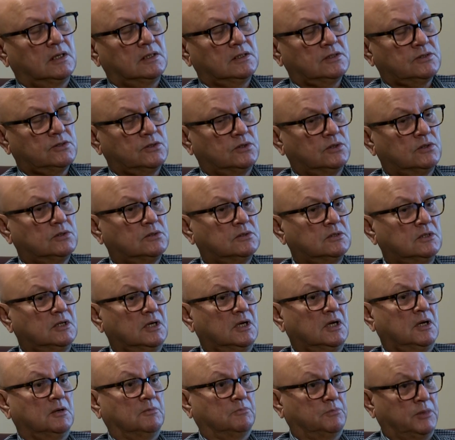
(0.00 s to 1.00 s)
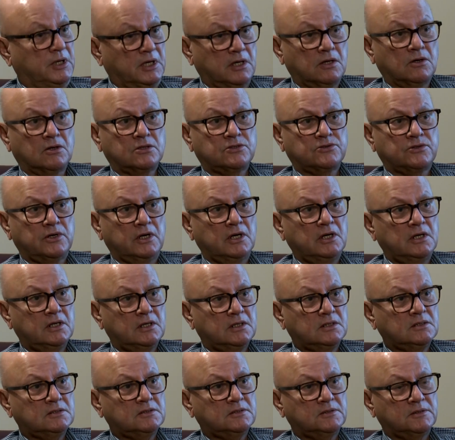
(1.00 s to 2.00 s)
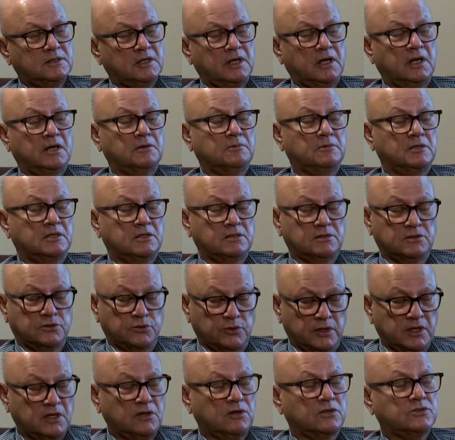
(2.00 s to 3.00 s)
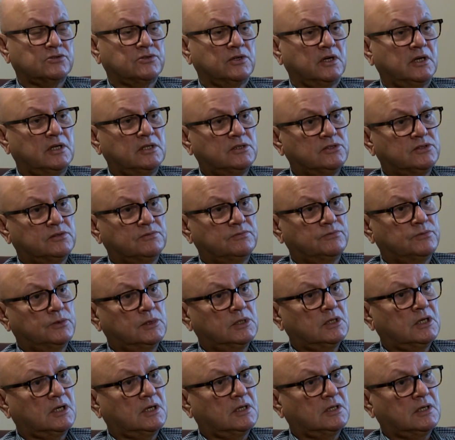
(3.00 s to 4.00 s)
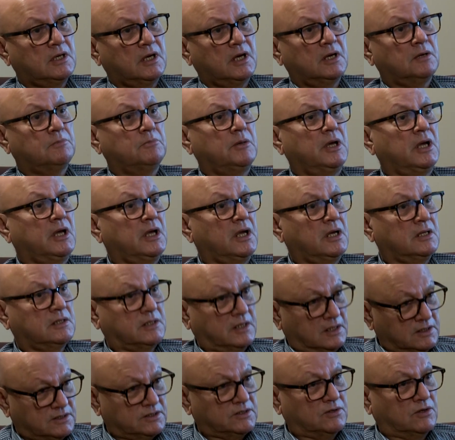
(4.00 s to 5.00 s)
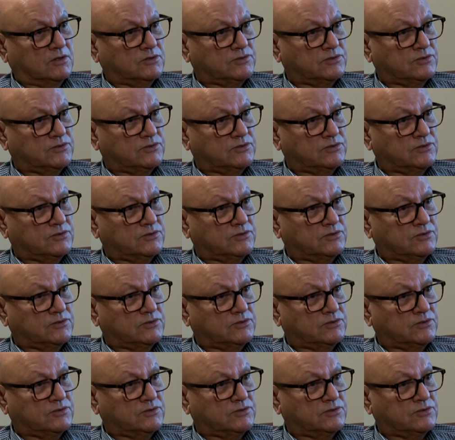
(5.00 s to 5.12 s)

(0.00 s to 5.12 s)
So being Australia and doing Australian work and making things in